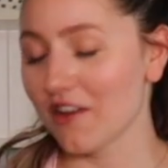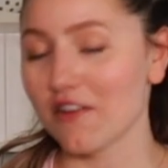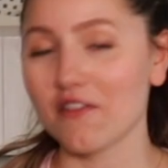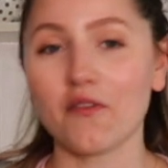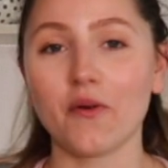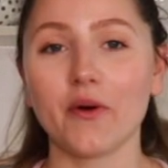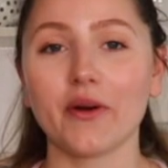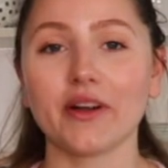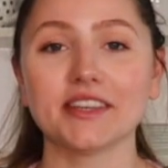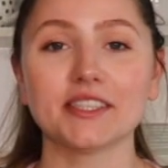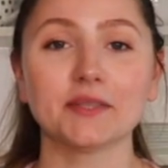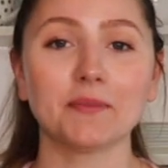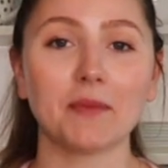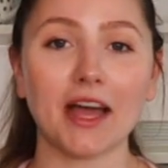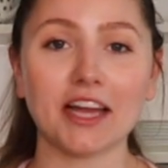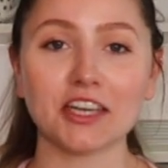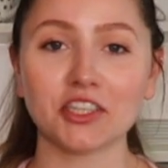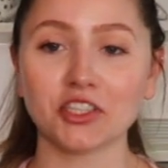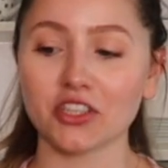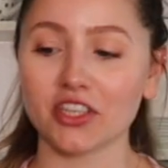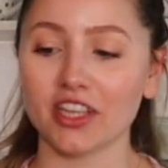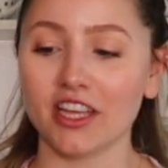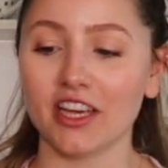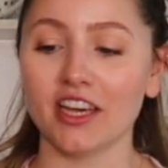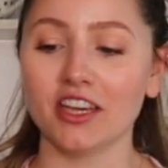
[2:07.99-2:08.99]
For a
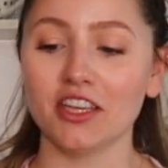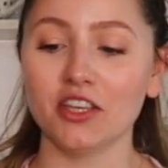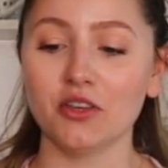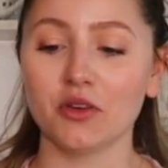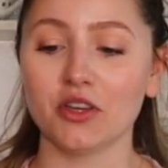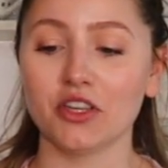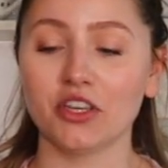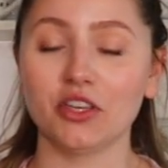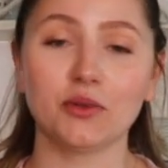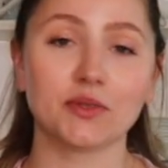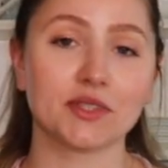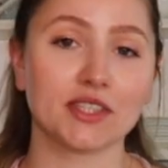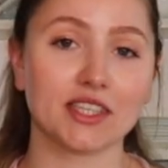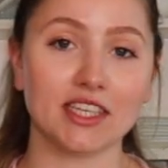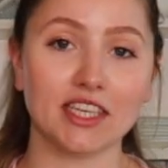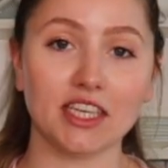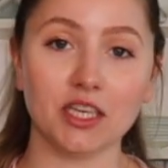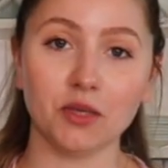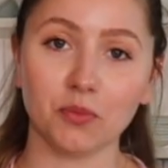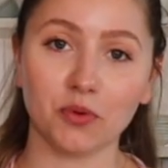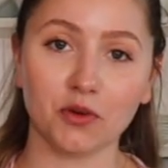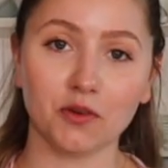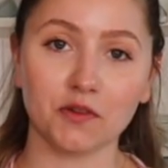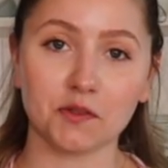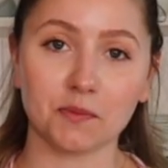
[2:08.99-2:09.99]
spatula, you can use a
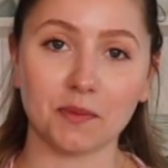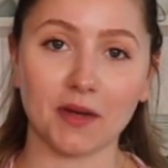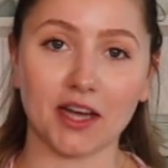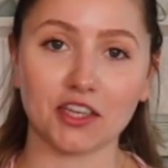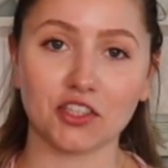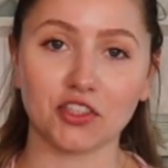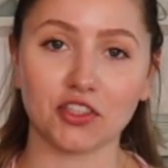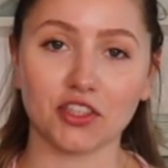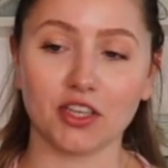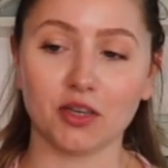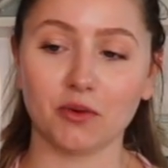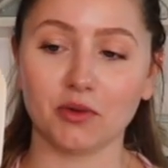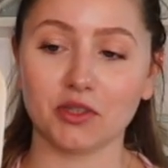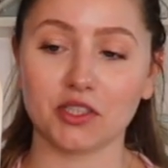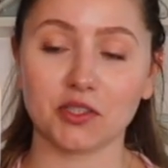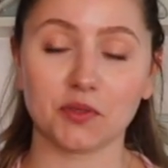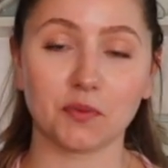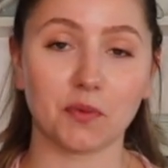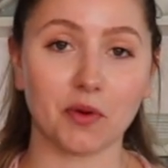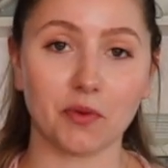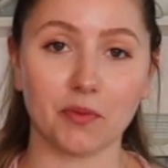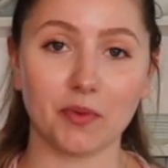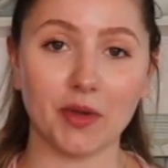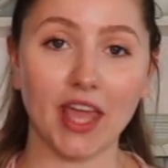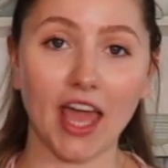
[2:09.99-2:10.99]
heatproof spatula, which
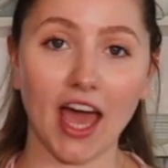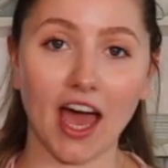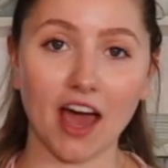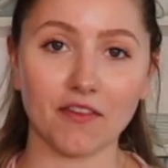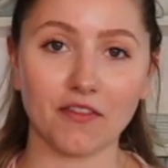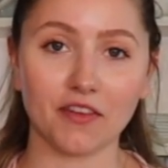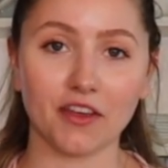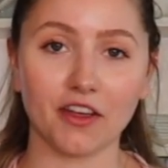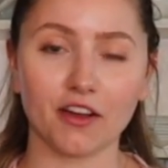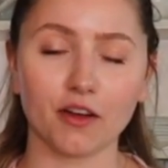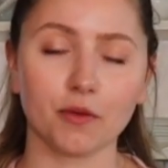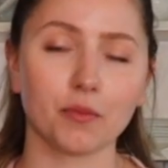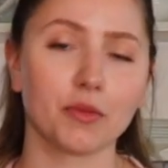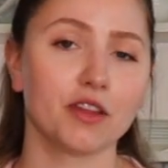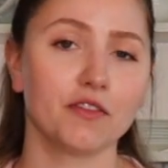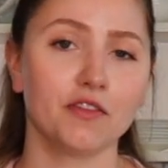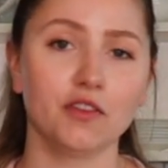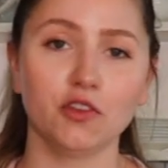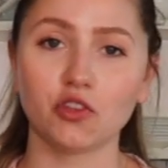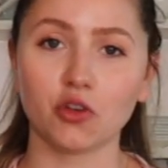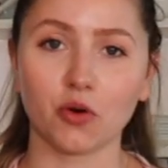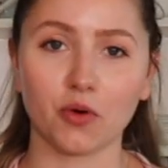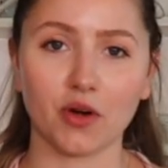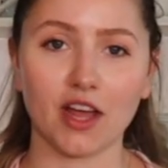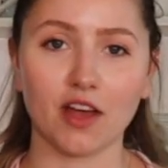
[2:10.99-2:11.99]
is what we have here, but if
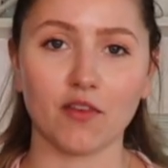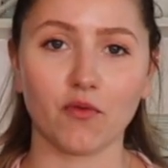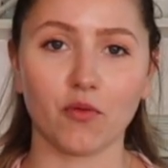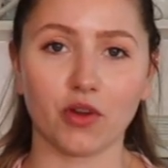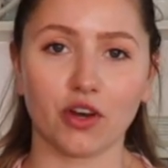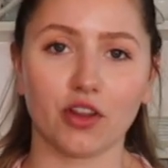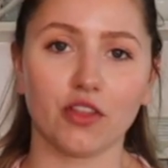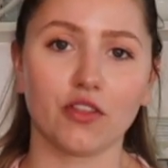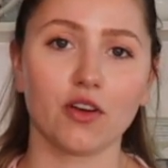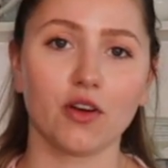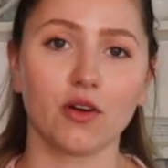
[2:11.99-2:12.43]
you don't have one of